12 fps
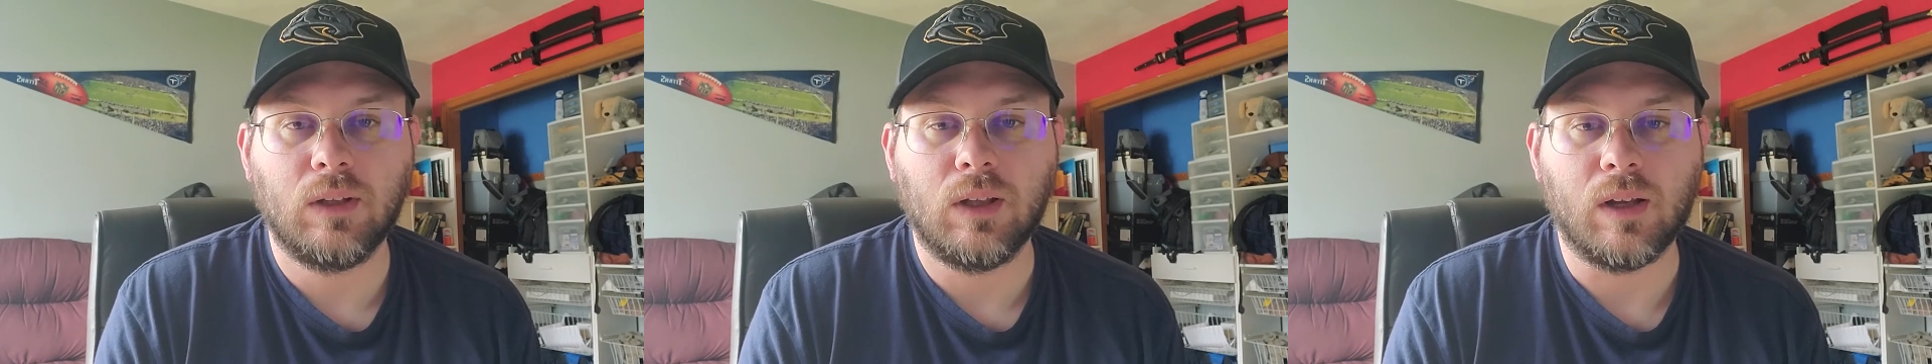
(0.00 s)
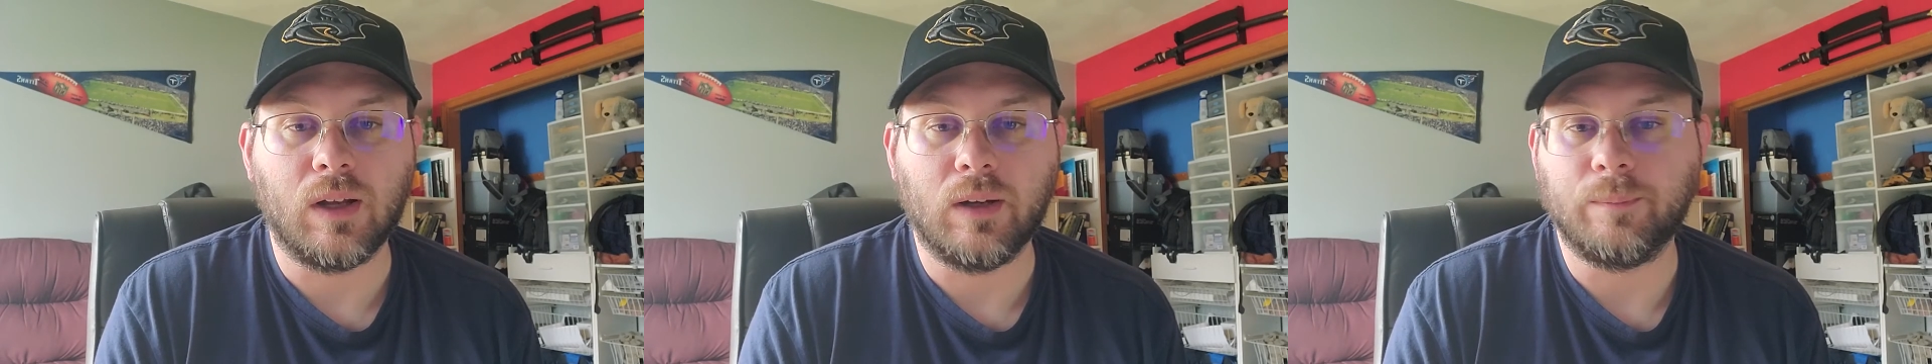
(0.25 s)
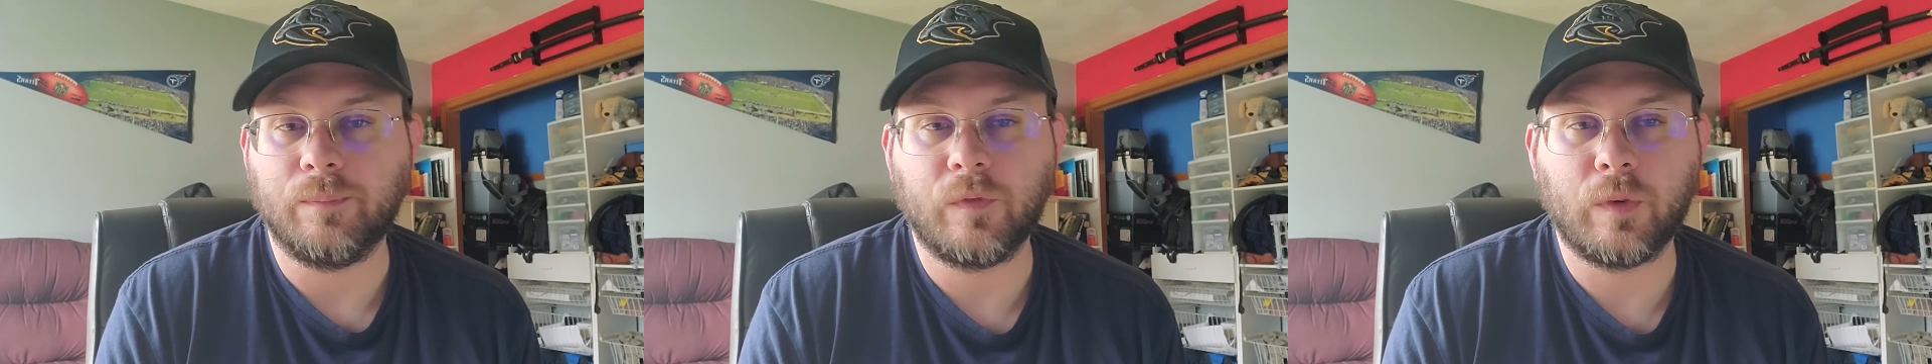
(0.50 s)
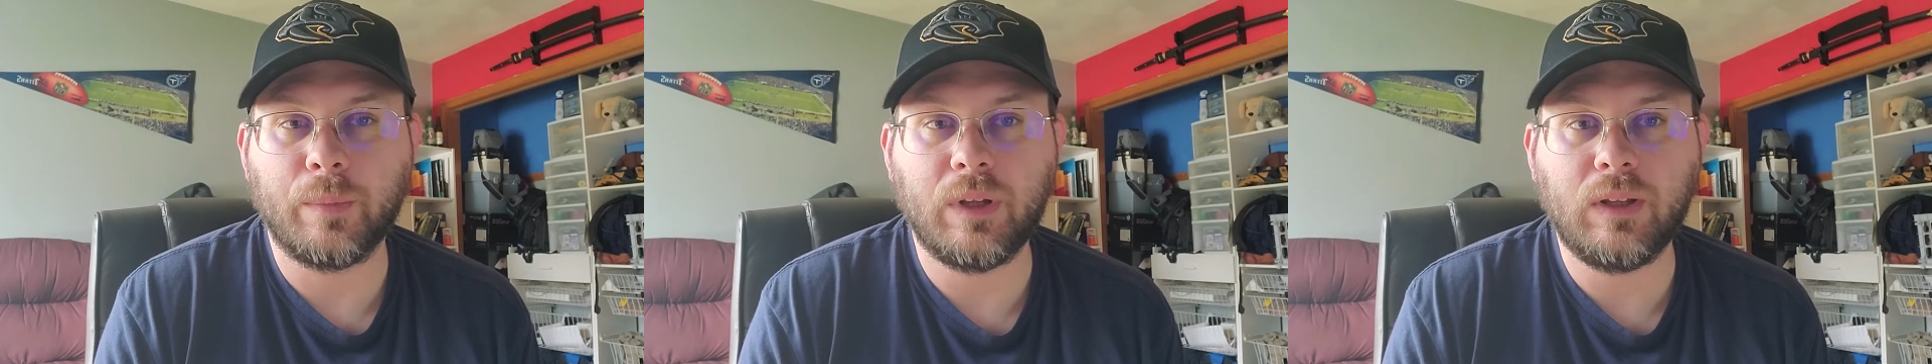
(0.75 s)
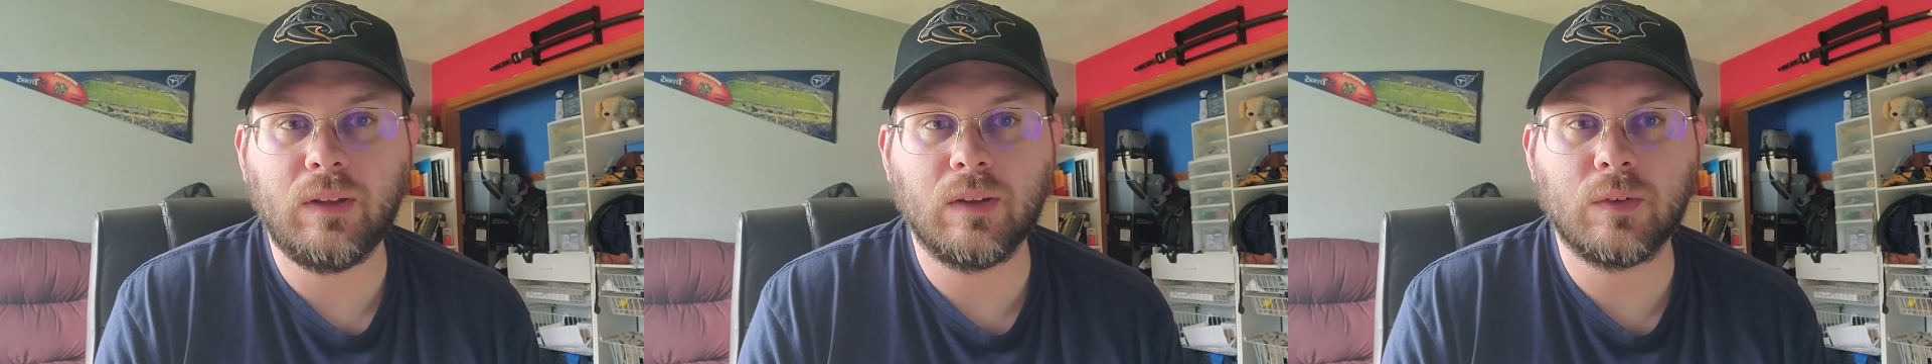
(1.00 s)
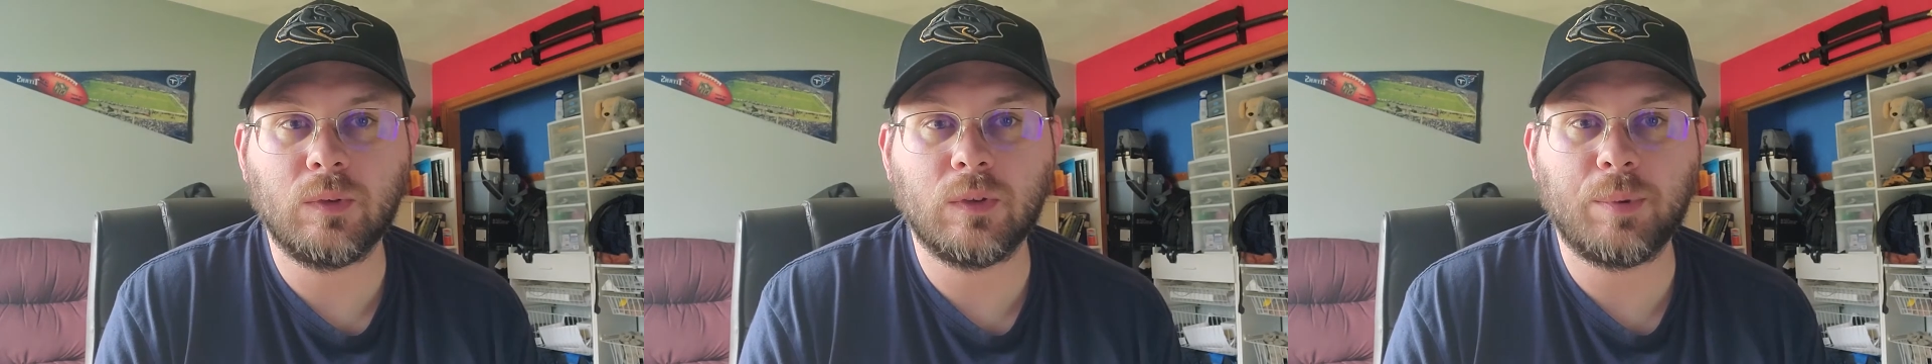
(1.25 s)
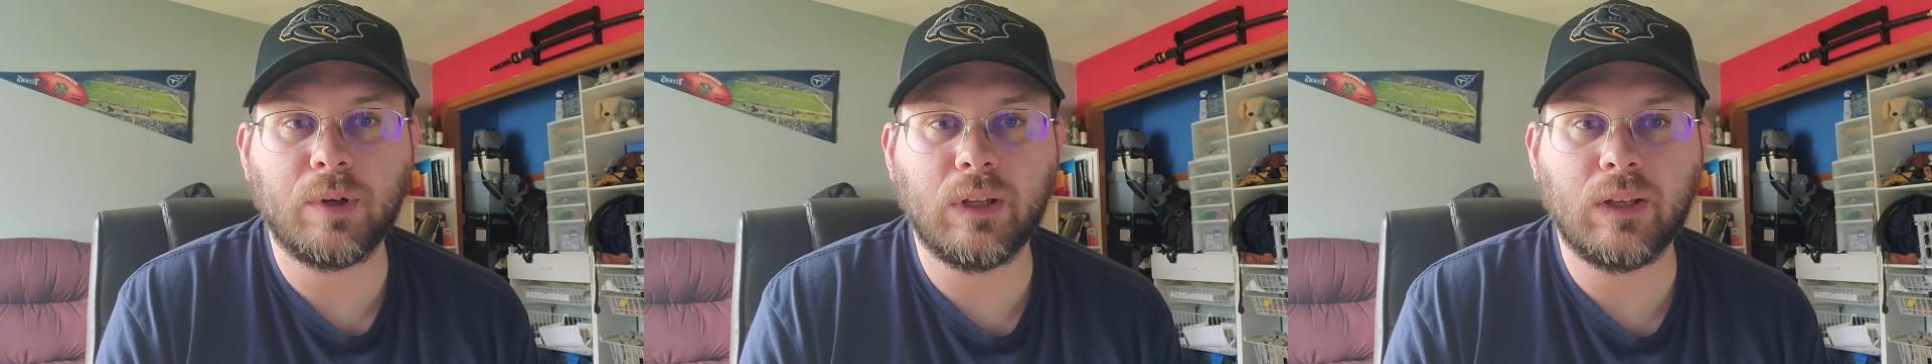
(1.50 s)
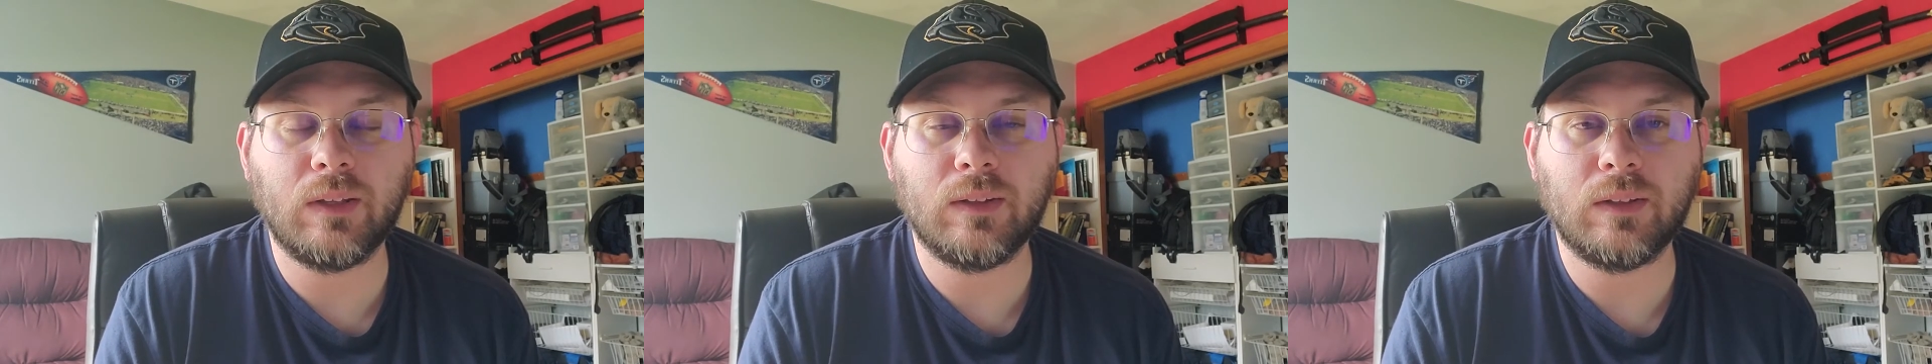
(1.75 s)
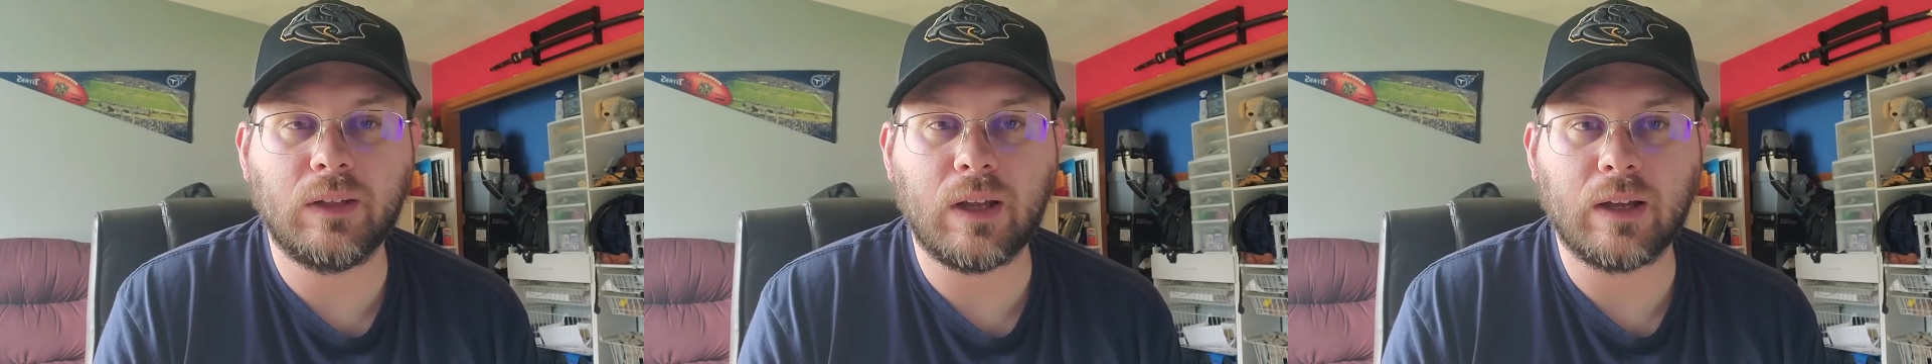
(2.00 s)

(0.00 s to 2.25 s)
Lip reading: For me, this one's pretty easy.